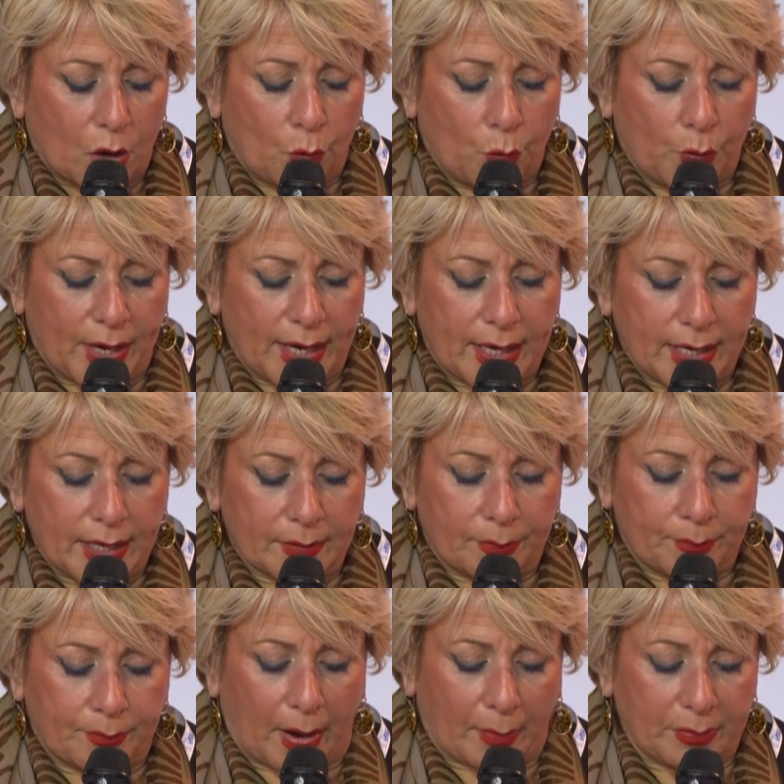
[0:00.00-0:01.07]
We
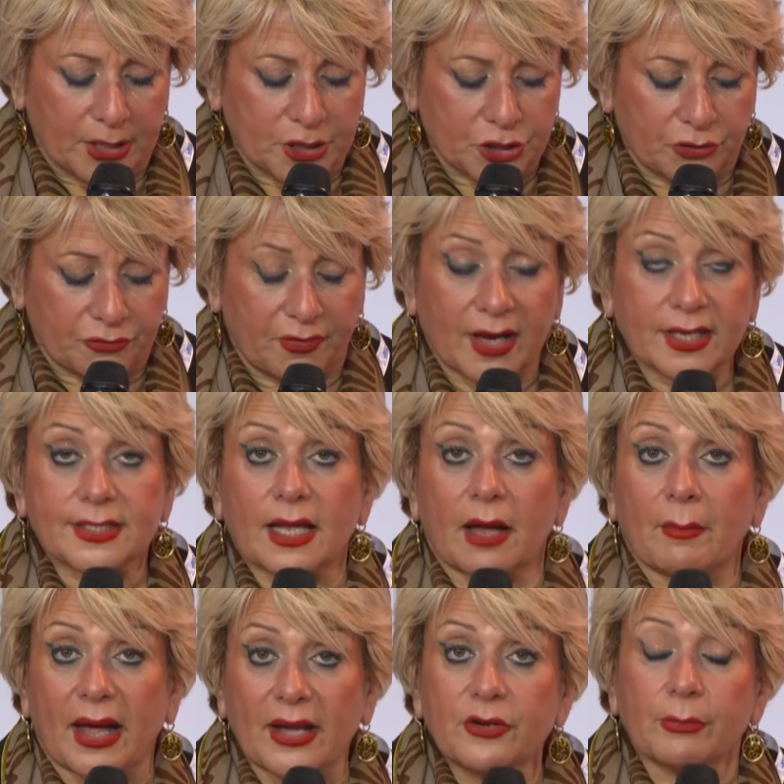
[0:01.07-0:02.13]
published the first
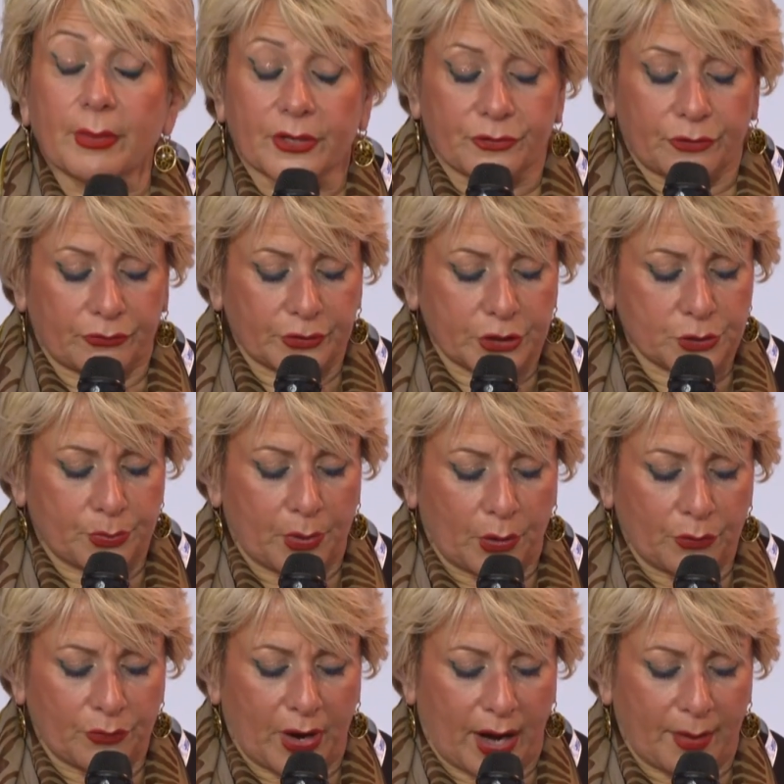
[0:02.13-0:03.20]
amendment of this
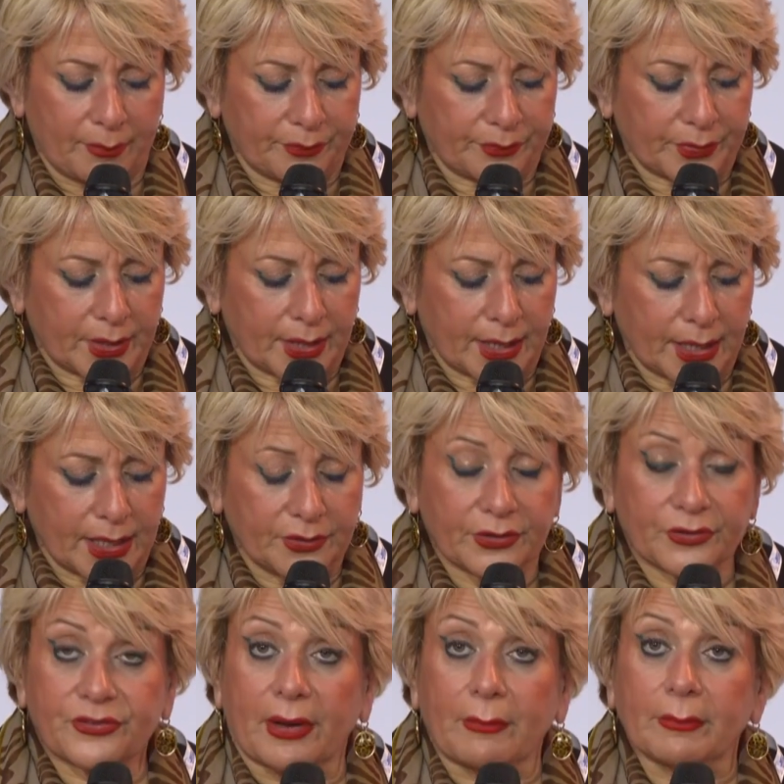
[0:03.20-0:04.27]
program in
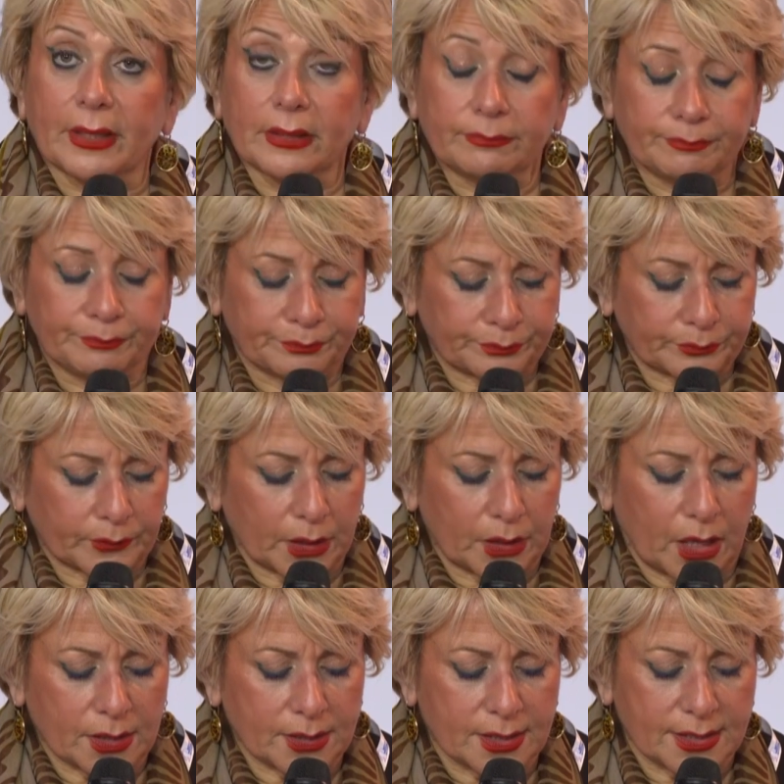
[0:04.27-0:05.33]
December,
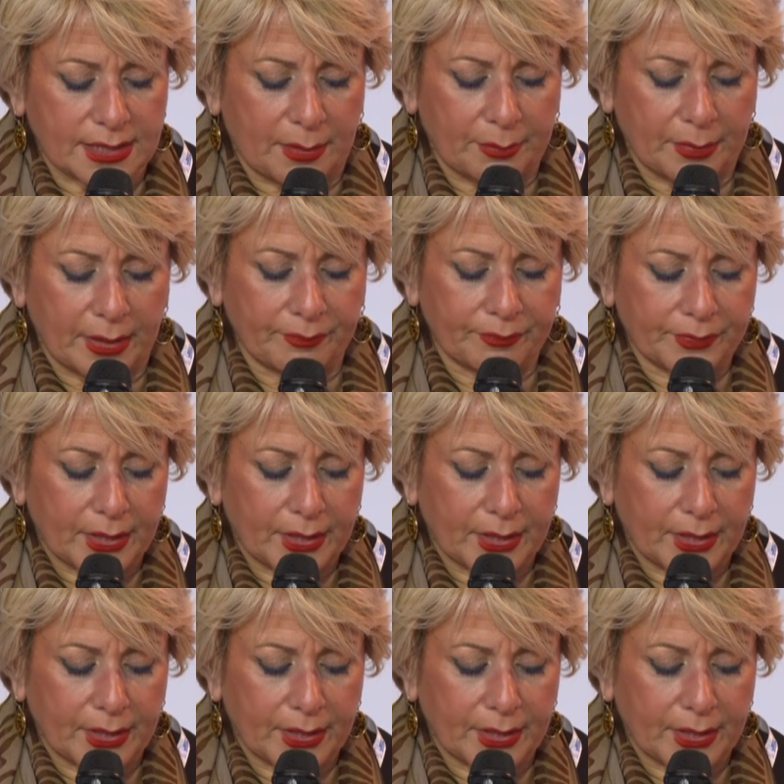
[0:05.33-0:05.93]
last December,